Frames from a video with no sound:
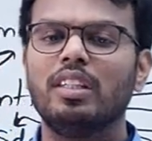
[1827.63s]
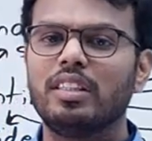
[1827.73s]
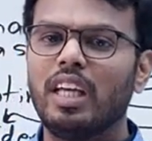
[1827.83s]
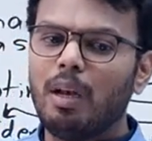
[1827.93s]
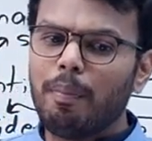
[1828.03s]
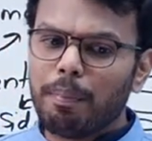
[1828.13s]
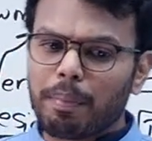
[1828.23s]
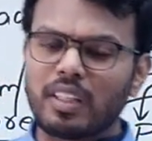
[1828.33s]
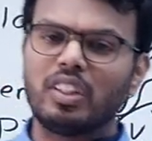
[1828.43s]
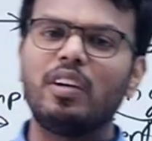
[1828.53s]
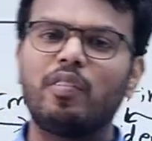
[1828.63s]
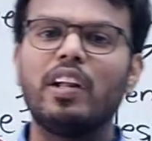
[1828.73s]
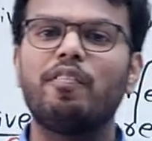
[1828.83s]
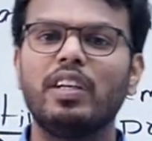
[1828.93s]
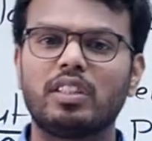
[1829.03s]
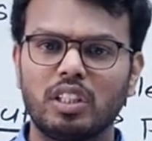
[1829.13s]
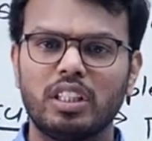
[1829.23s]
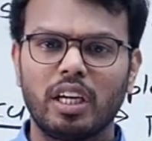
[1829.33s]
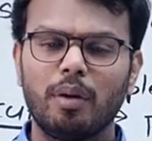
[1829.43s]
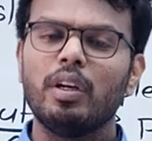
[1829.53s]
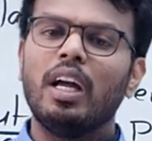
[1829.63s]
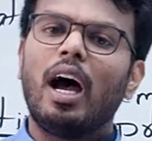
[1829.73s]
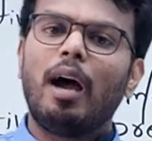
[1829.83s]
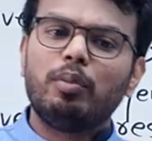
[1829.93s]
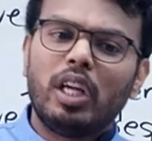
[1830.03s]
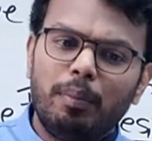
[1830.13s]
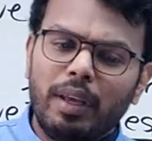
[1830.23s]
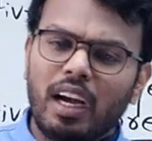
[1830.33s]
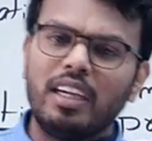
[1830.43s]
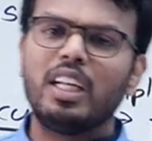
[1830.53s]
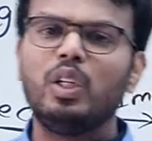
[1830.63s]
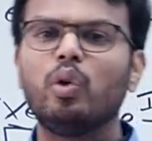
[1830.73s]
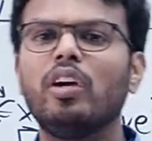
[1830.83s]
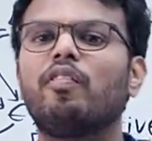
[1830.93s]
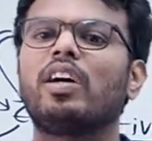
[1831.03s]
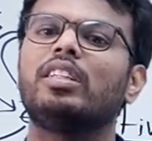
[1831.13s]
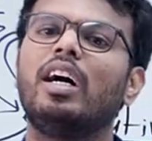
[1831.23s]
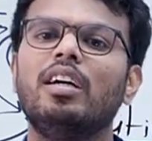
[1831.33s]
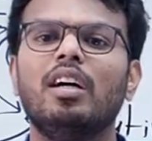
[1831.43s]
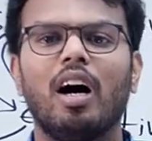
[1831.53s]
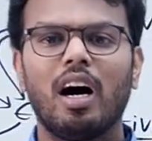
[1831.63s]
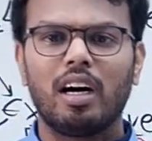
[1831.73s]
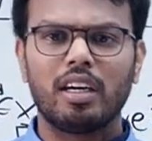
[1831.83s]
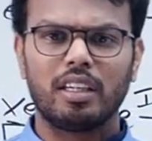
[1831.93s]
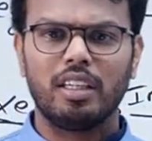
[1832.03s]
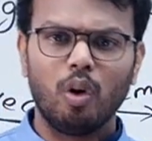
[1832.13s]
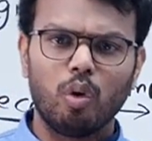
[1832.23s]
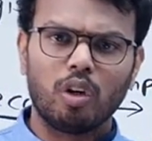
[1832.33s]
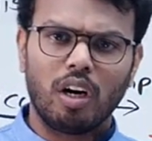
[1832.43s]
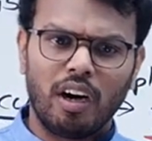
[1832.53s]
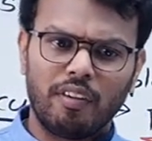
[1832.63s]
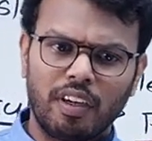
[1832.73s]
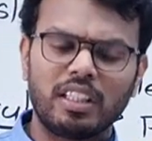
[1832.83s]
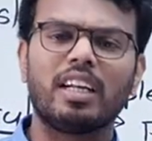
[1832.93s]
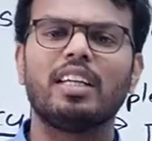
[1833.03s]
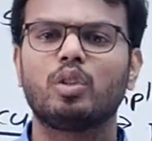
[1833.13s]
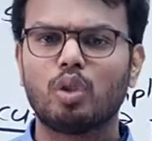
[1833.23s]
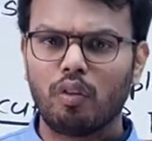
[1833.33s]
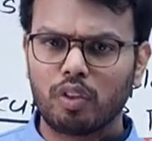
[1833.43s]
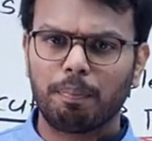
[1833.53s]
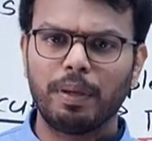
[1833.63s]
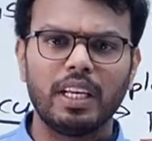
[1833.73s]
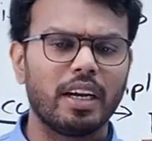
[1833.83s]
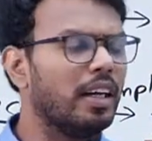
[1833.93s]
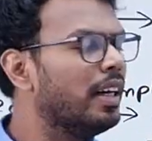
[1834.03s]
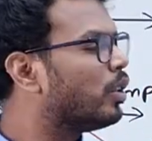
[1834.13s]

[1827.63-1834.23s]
They'll be present for a fixed term and they'll be continuing for the for the rest of the period.